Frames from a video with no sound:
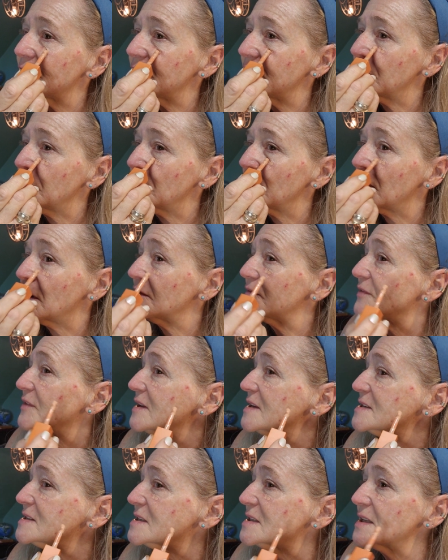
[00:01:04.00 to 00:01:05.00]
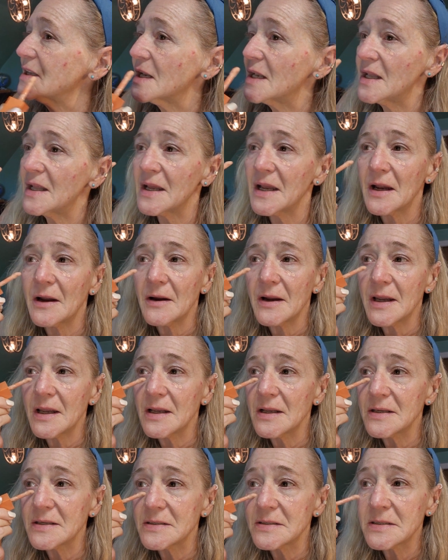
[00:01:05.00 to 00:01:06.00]
few of these little
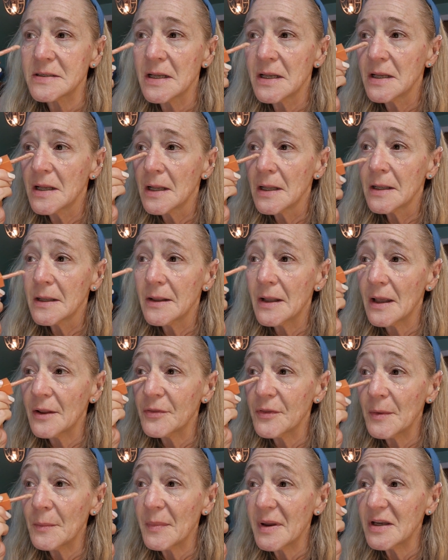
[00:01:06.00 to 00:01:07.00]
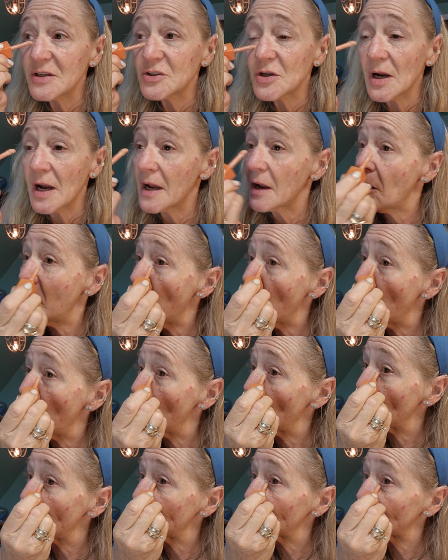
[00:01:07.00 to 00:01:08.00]
areas. Nothing major. I
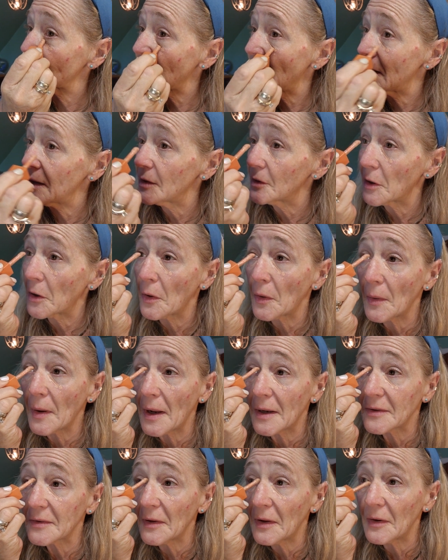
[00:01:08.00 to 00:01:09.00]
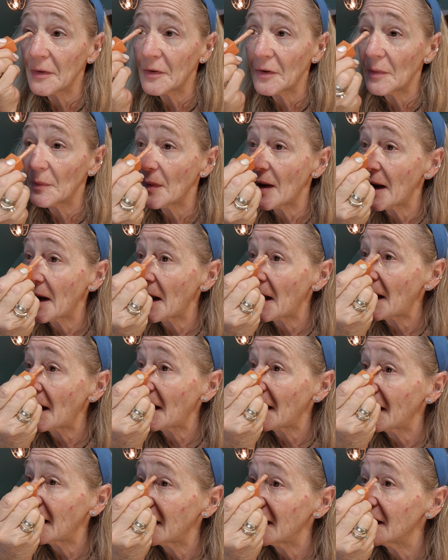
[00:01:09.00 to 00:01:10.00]
always color correct under my
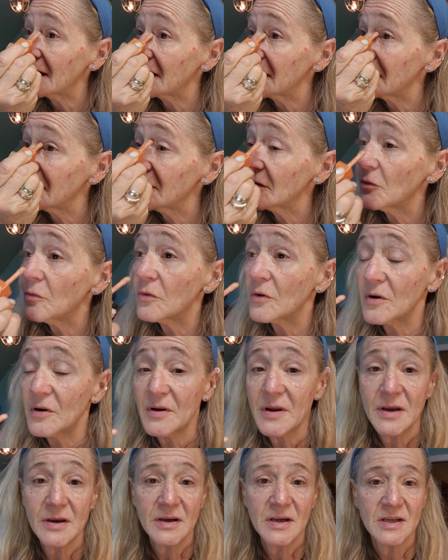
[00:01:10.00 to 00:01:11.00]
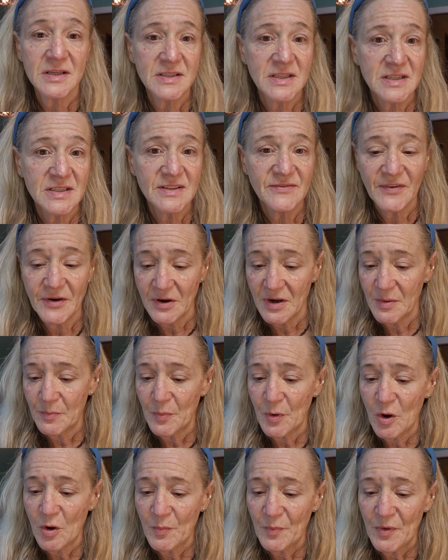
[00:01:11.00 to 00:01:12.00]
eye and in the corner here because it's very
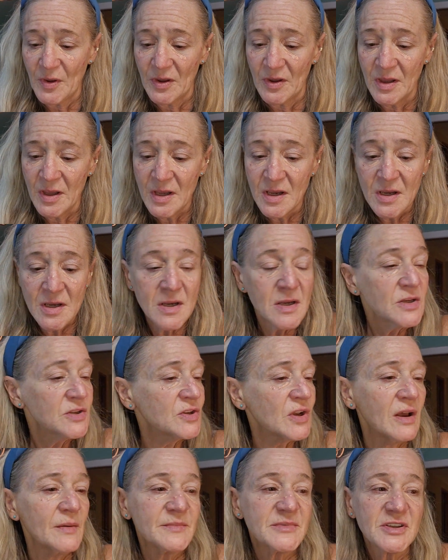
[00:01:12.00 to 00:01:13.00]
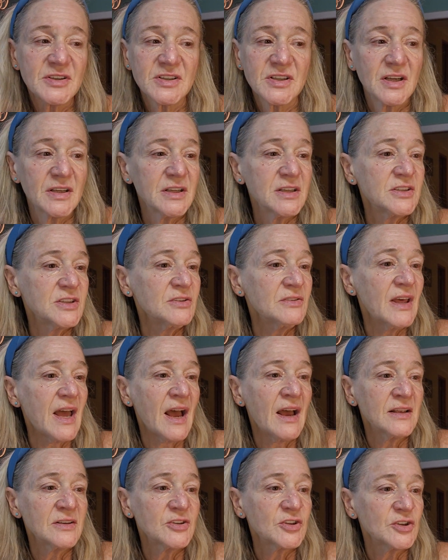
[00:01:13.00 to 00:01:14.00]
purple. So I'm just going to do
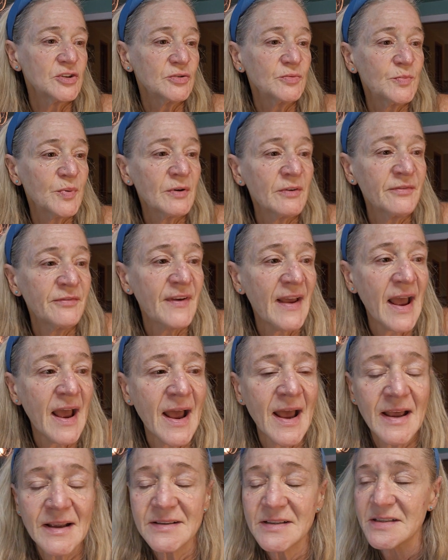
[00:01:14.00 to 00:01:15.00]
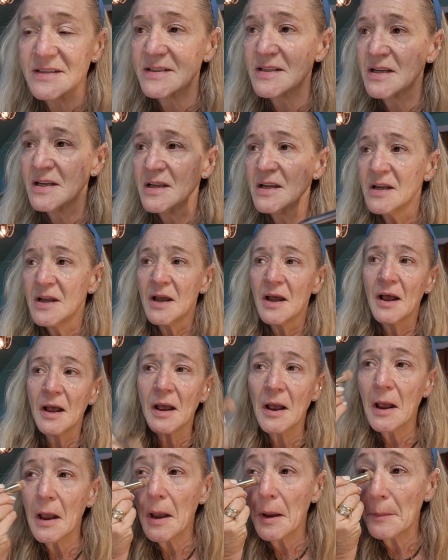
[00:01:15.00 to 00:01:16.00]
that super fast
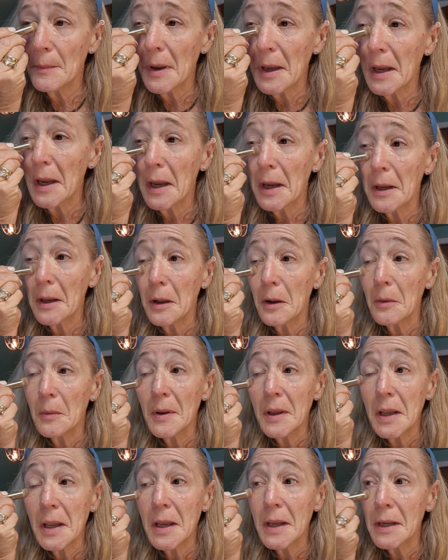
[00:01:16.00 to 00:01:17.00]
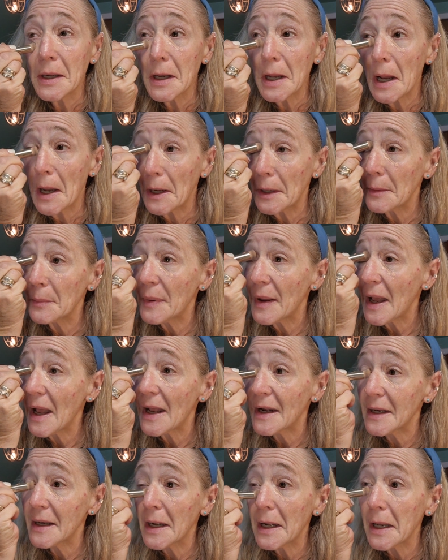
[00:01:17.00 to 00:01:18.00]
and go in, kind of
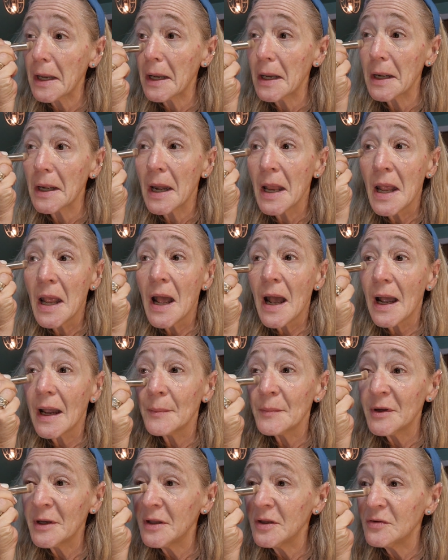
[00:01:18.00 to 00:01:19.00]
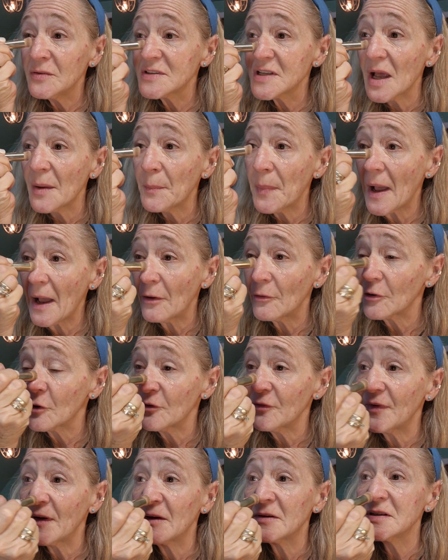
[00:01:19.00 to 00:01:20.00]
pat it in. I'm going to use a
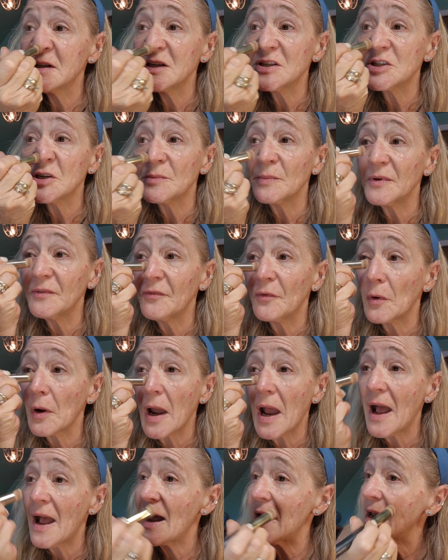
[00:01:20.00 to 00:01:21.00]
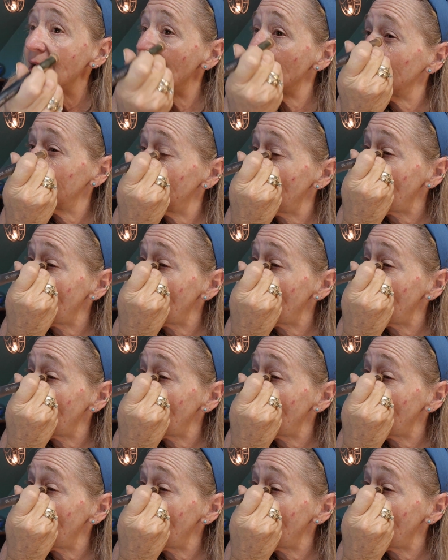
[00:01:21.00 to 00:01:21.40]
powder foundation before. I am